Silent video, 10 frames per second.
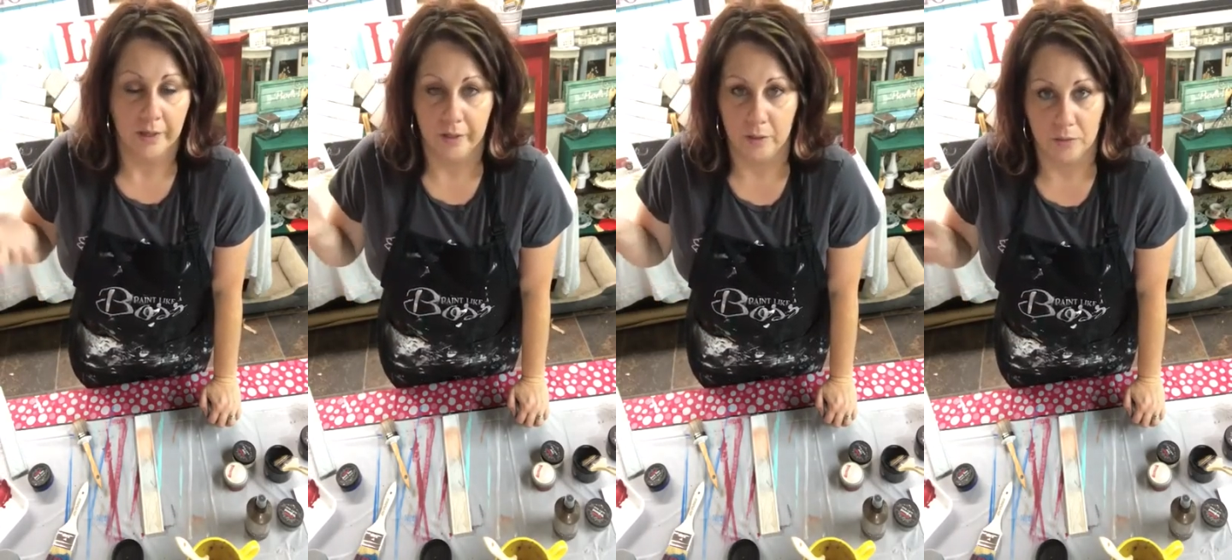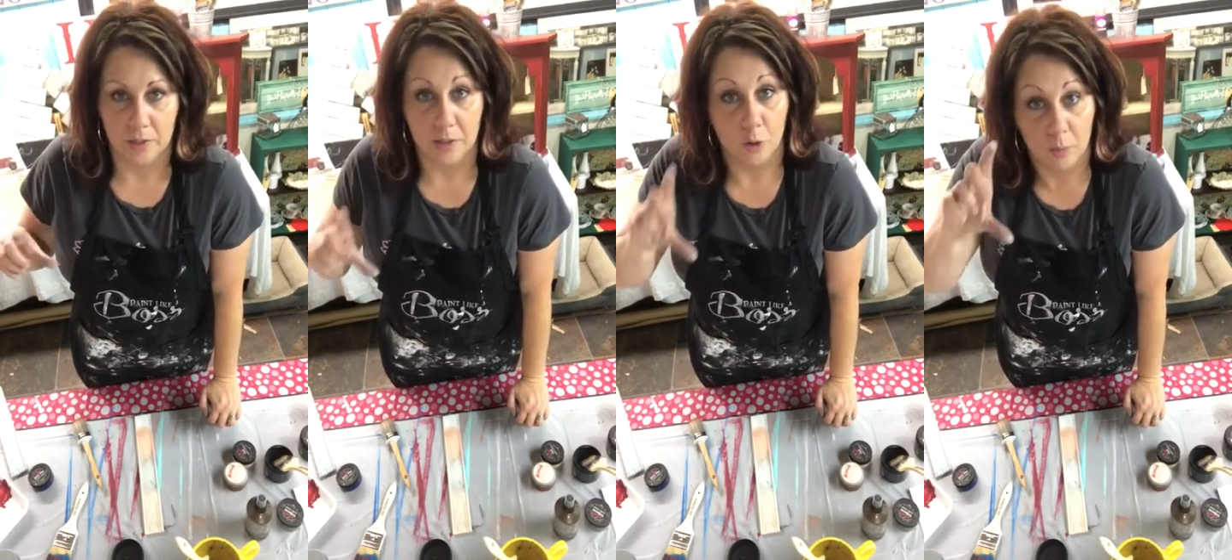you know,
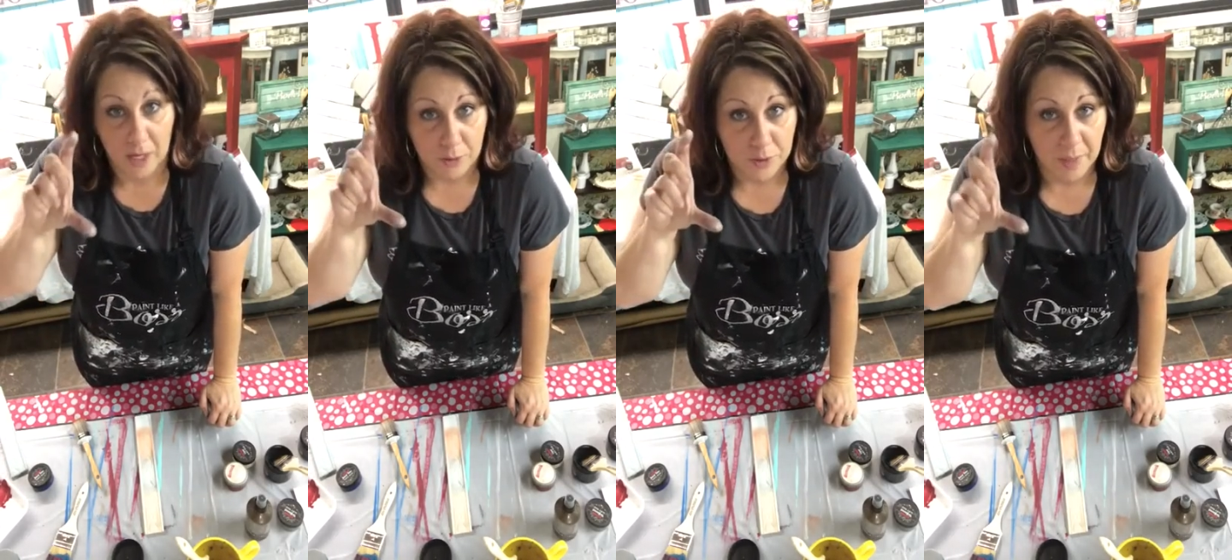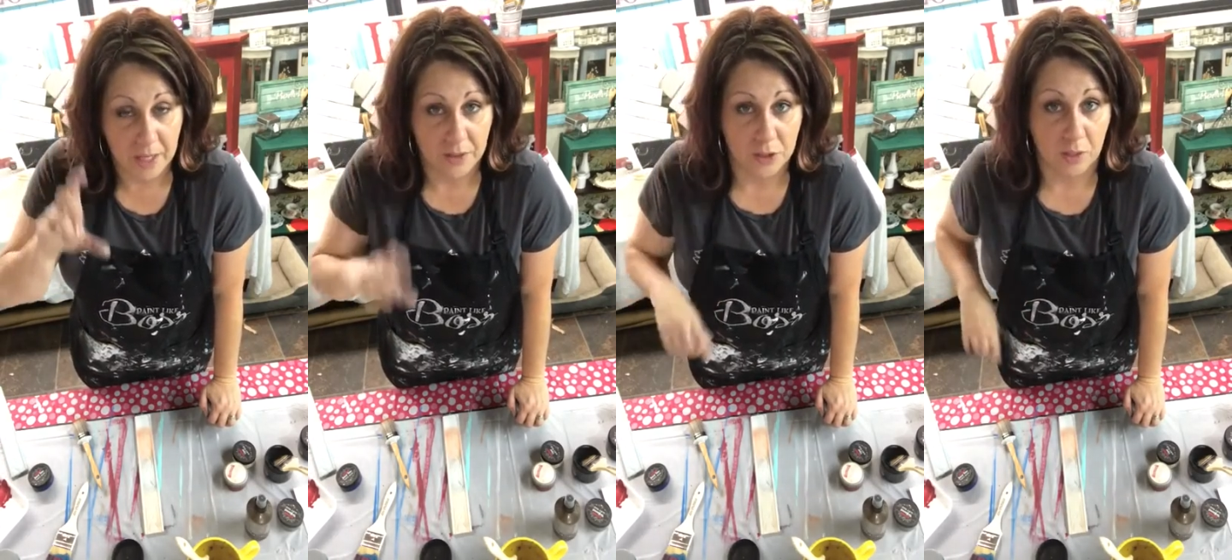the little bottles of
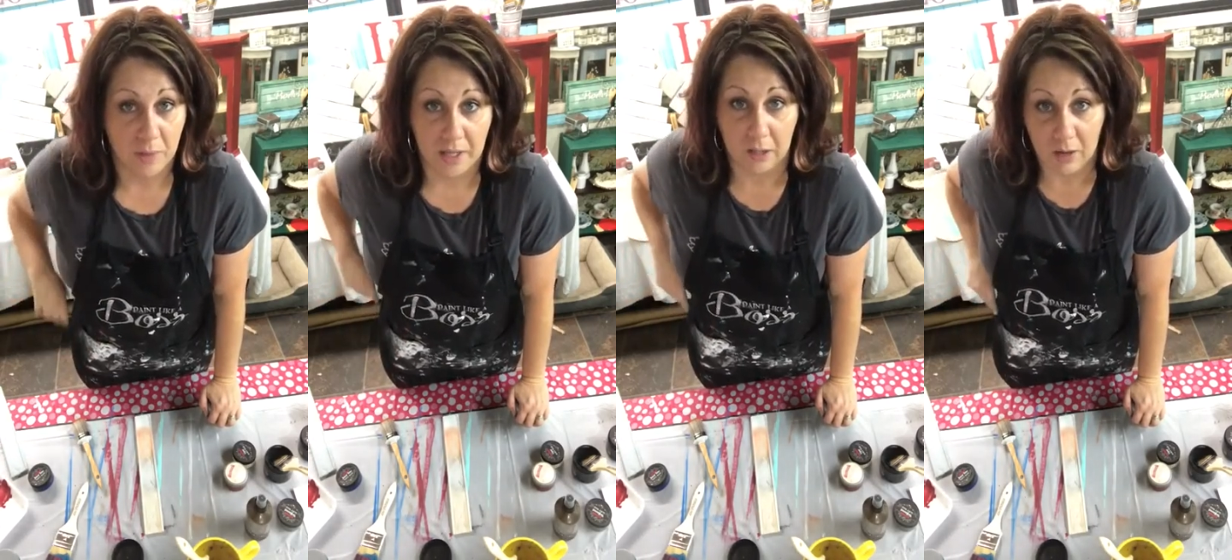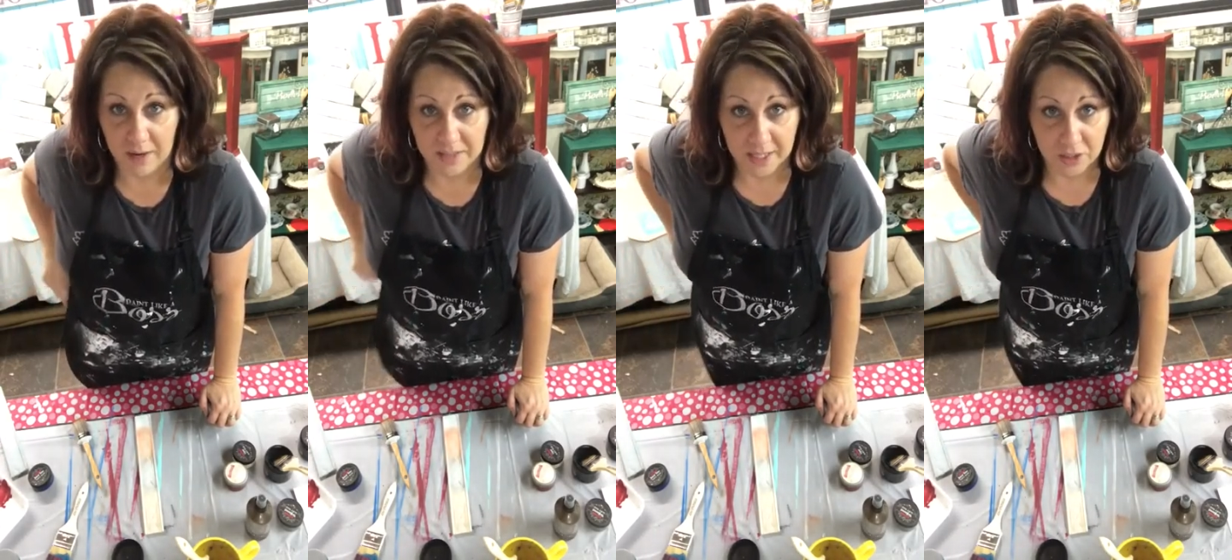paint that you can buy in the
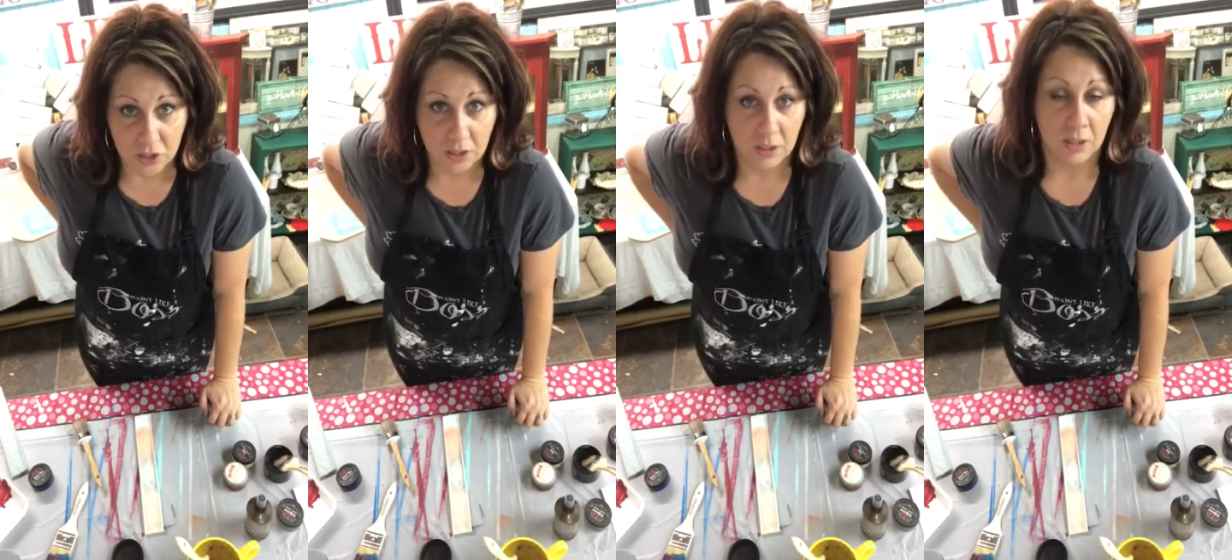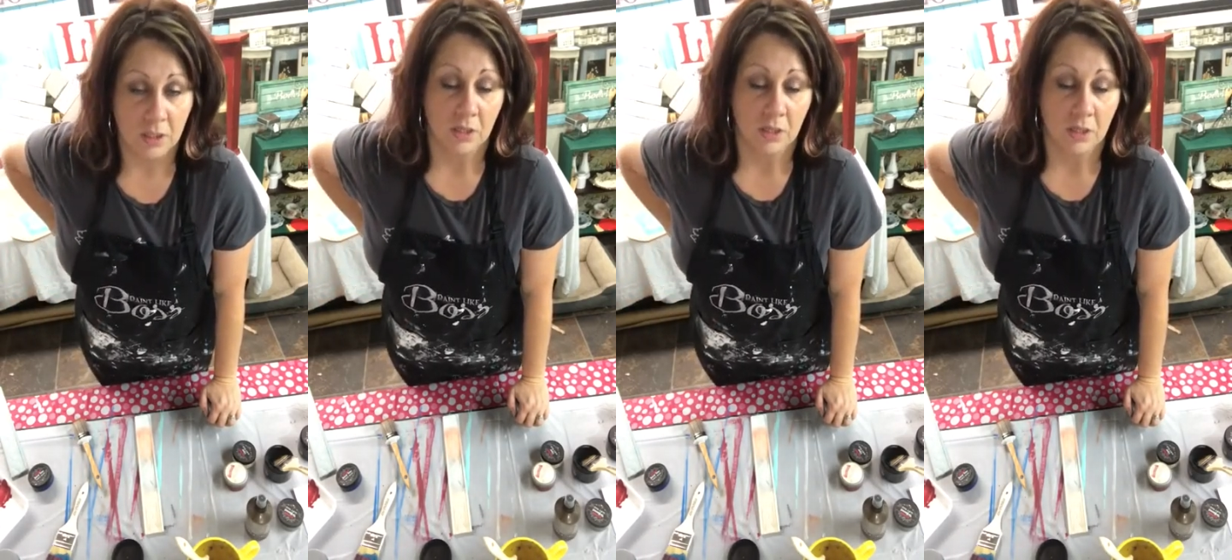craft section,